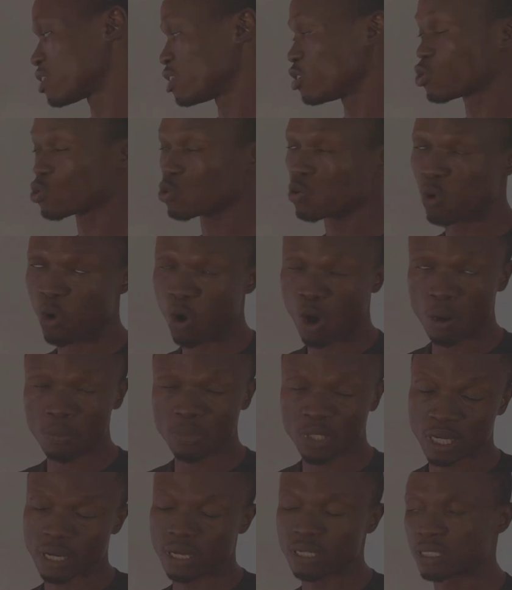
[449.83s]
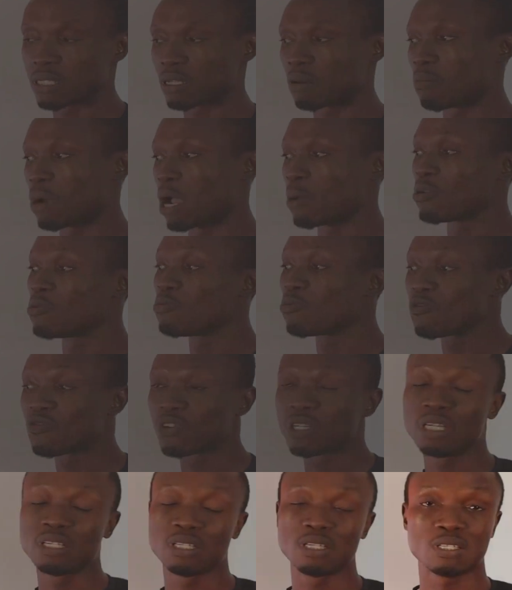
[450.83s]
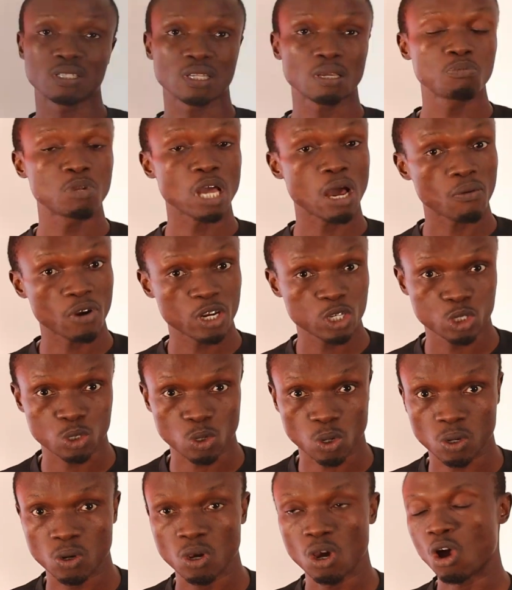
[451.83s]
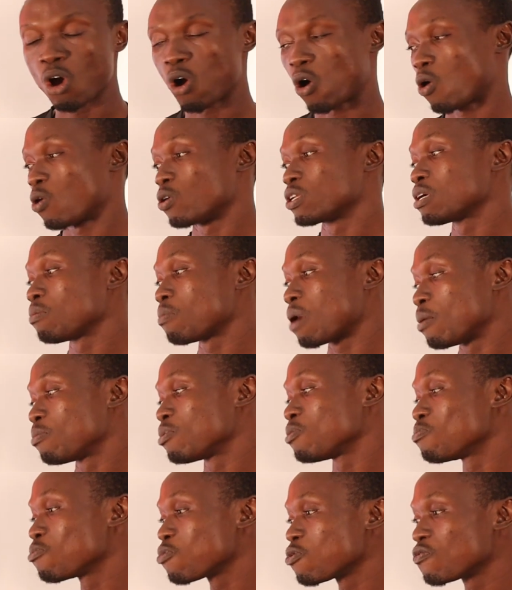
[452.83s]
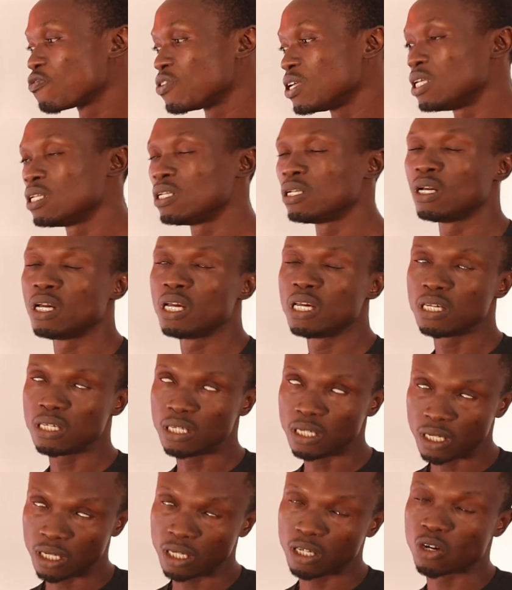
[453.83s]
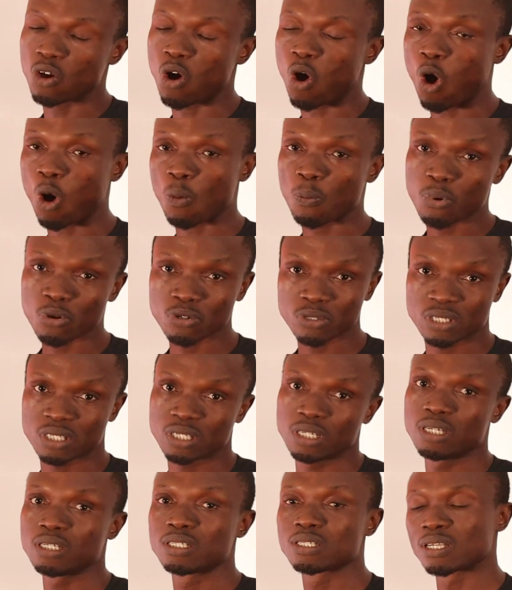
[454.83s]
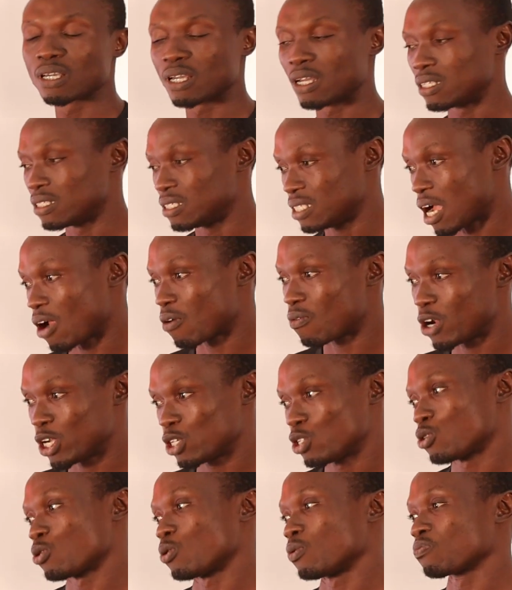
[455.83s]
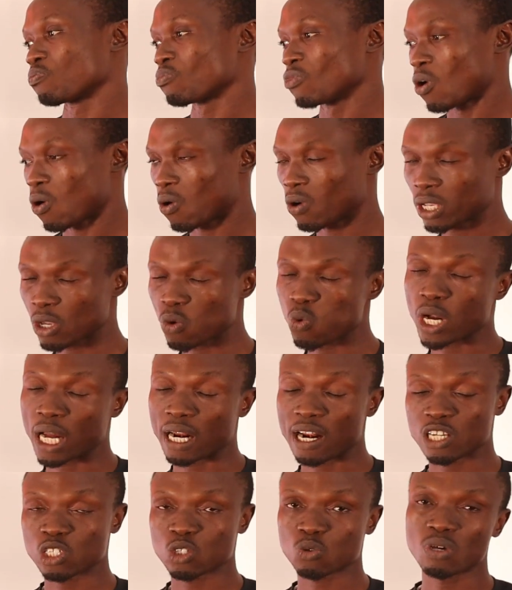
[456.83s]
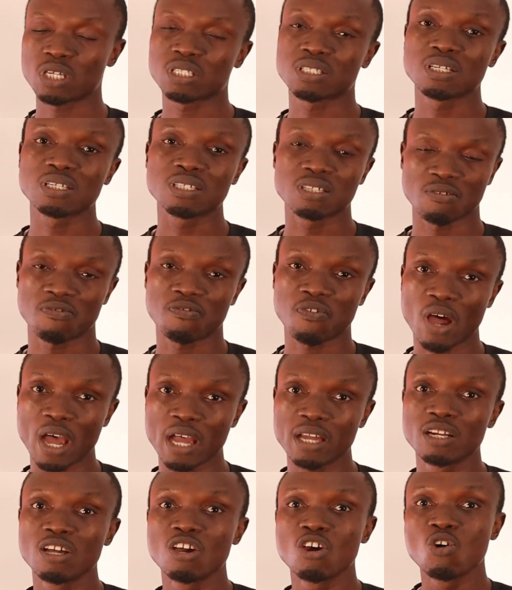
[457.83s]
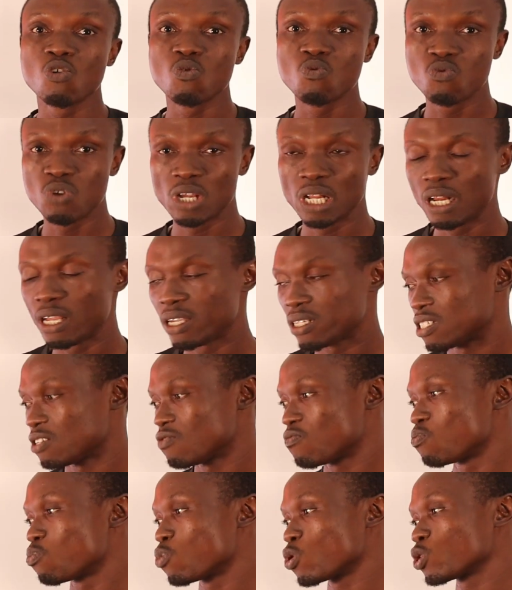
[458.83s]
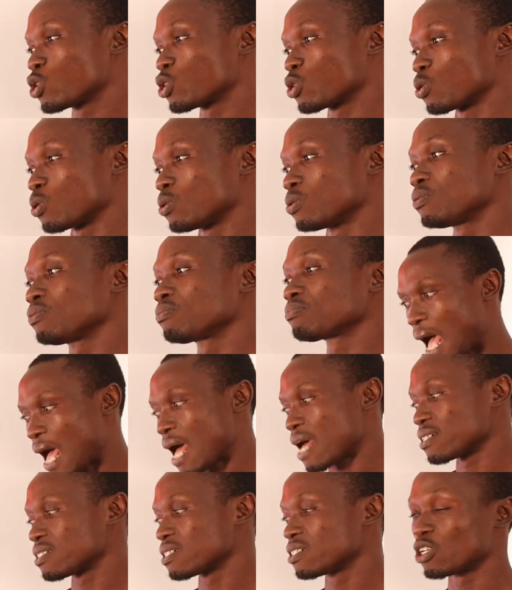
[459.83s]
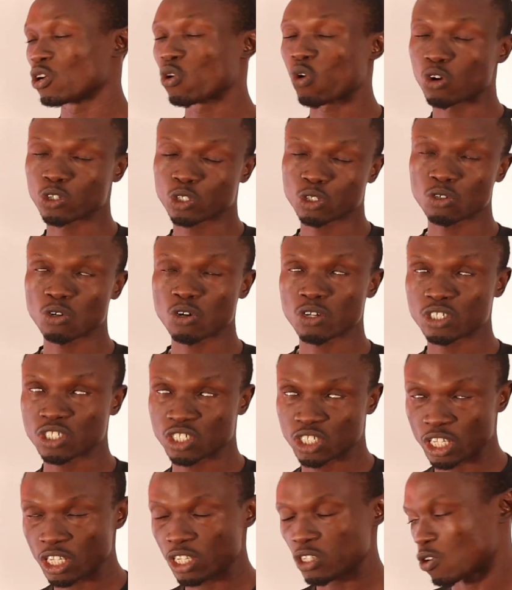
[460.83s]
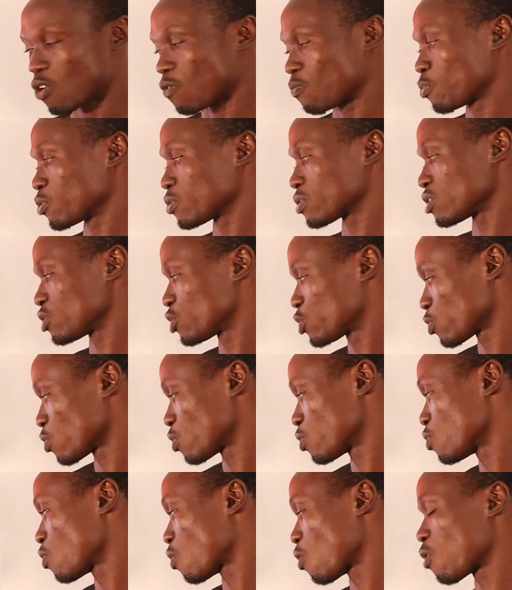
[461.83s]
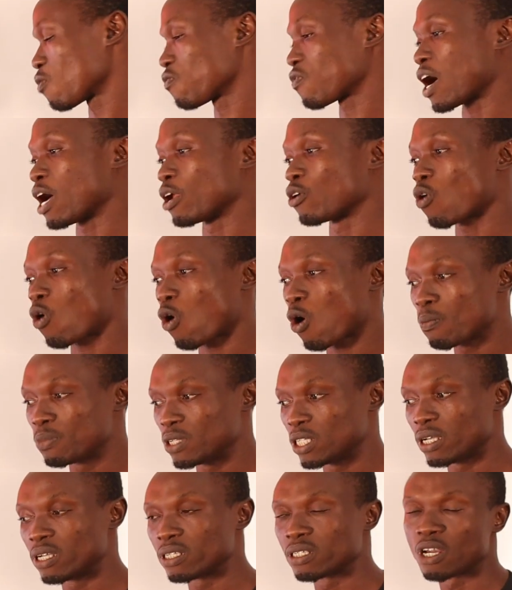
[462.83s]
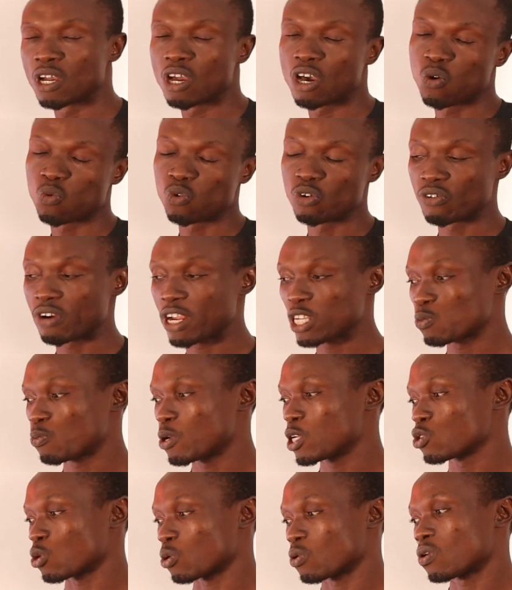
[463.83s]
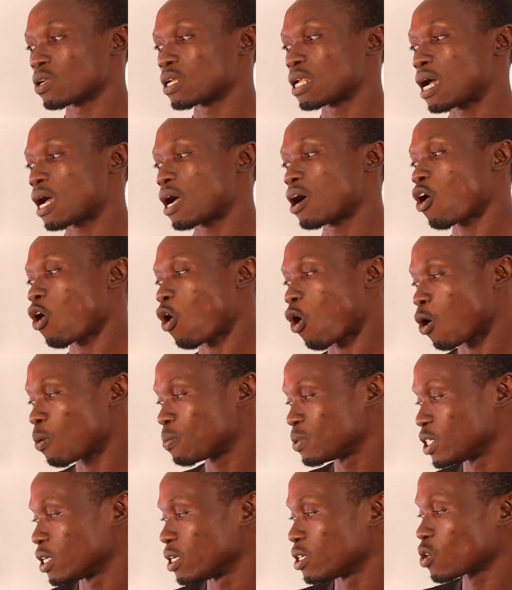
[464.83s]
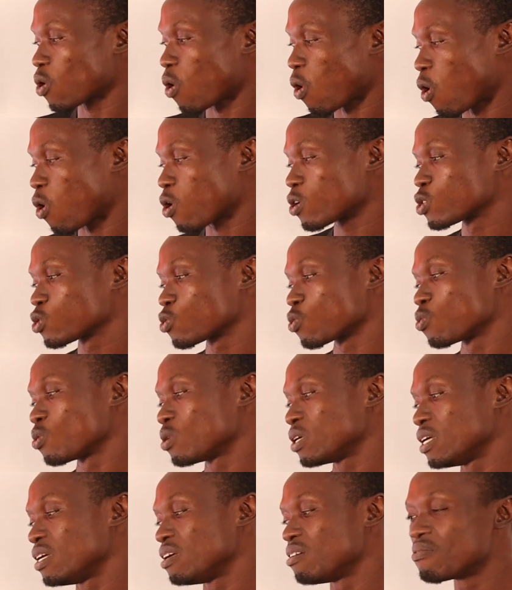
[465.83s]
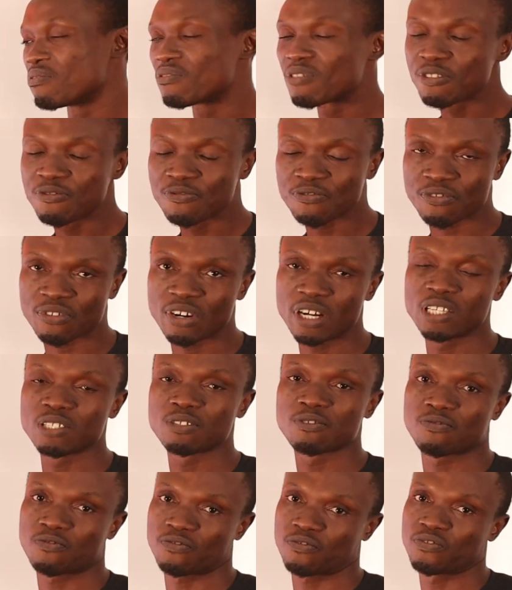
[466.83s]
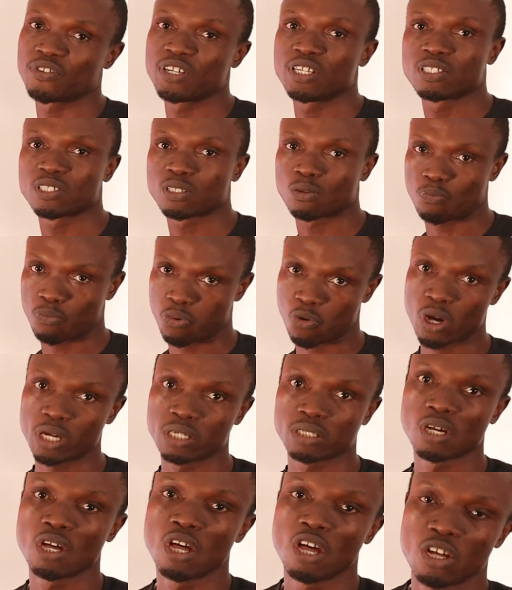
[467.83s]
The two objects might be moving in the same direction, or they might be moving in opposite direction. Okay, we can as well still define relative motion as the continuous change of position of an object with respect to another object or to a reference fixed point.